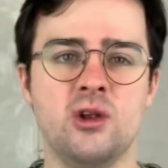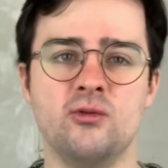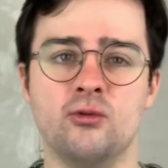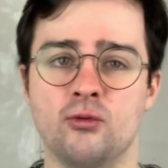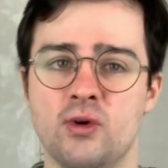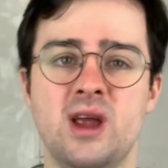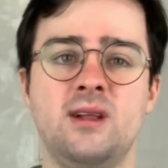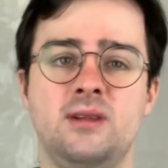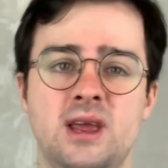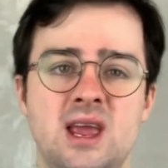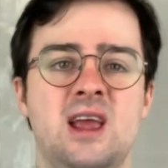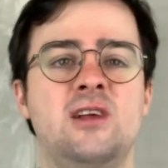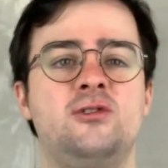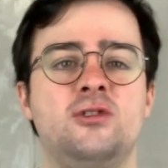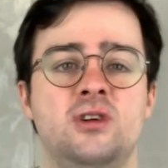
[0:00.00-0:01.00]
can really
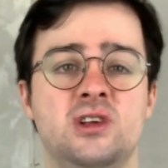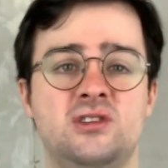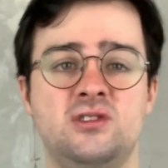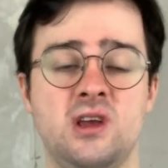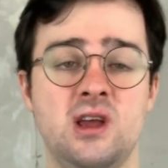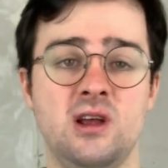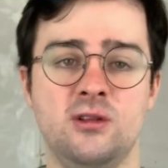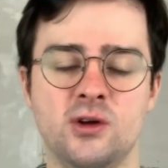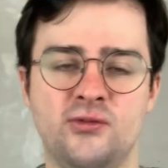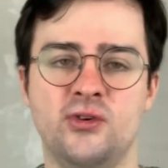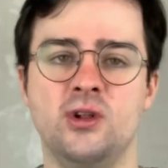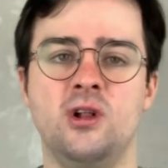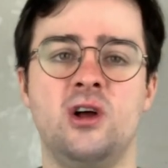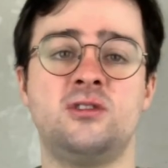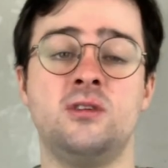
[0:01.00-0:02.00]
easily see the
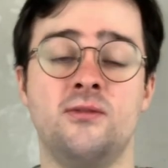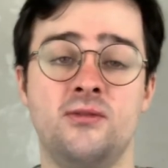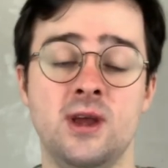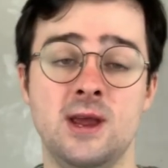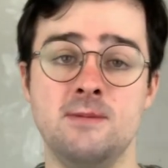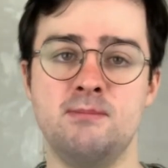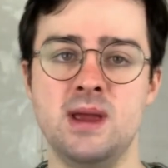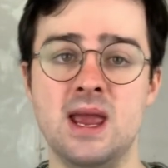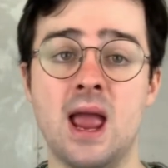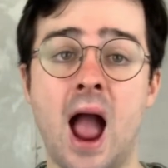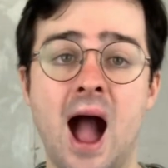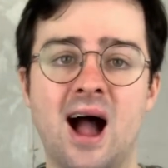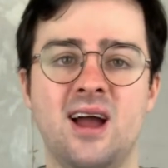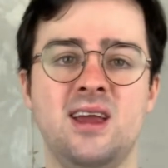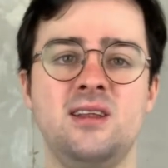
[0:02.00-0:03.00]
philosophy
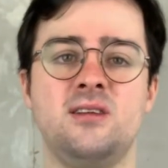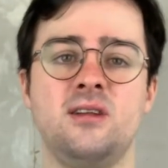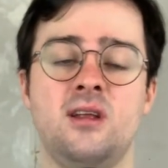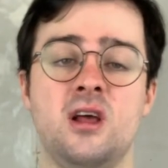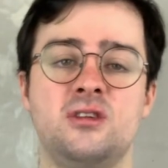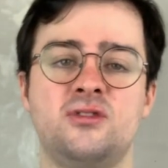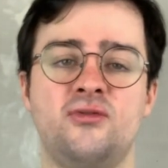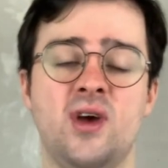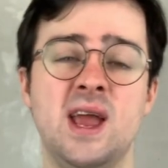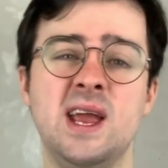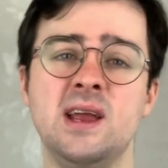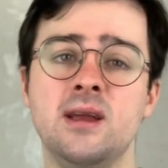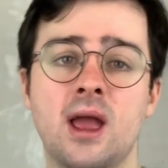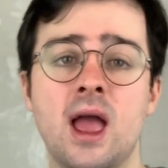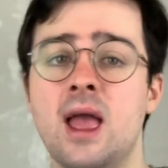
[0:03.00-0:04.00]
behind this
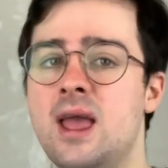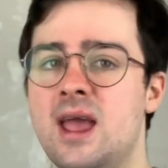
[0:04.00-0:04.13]
thing.